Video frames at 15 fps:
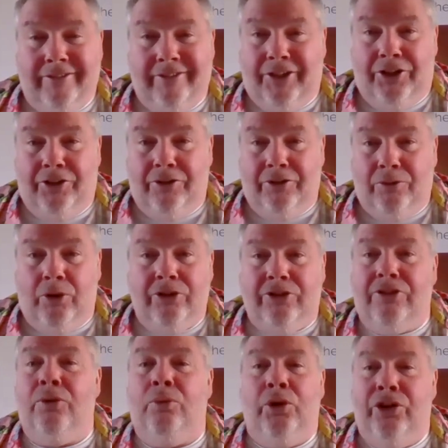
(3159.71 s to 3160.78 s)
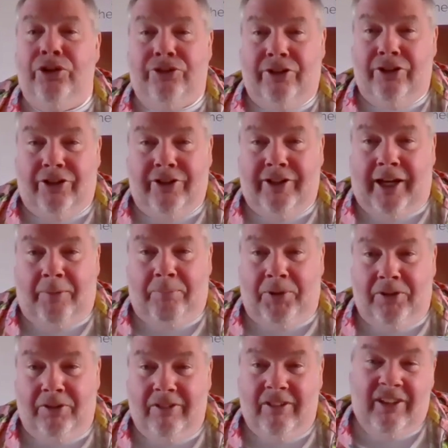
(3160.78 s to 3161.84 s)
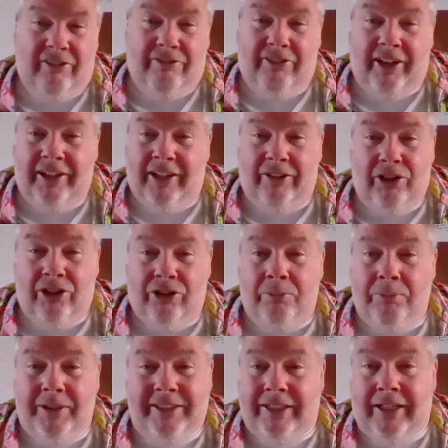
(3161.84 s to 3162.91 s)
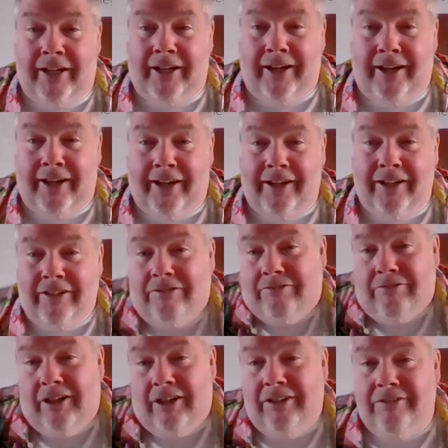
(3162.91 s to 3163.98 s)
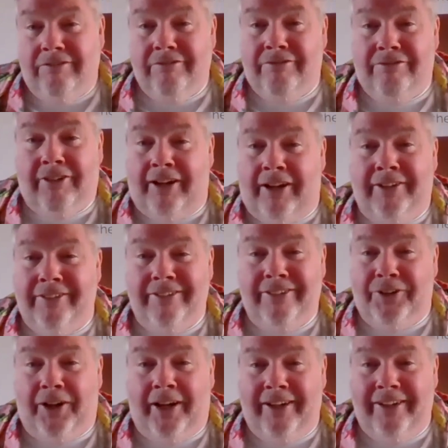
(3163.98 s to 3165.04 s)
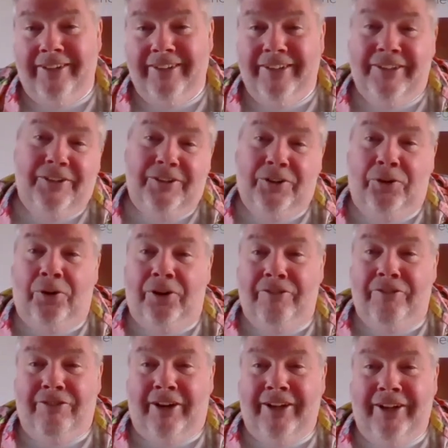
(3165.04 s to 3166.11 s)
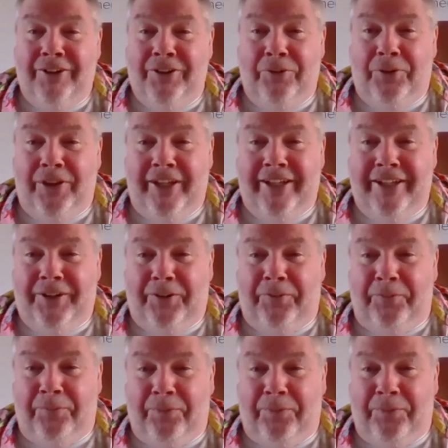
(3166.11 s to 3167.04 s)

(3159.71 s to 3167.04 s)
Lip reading: You know, what's the worst that could happen? You find out you don't particularly like it. Well, fine, okay. Go on and find another one that you do.